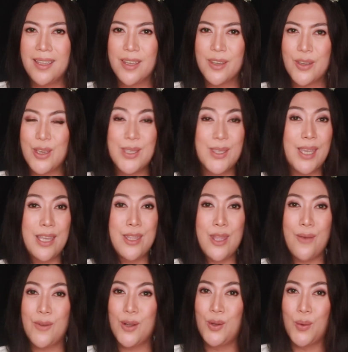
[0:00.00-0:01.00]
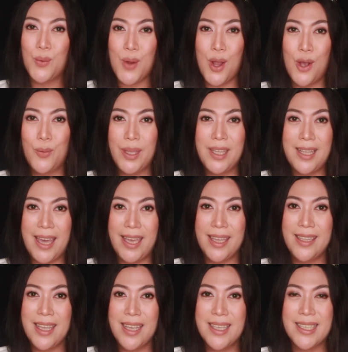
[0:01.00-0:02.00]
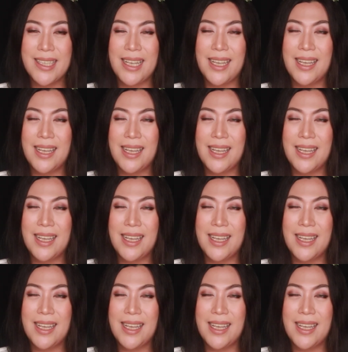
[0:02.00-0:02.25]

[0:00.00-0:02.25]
because you can never go wrong with kindness.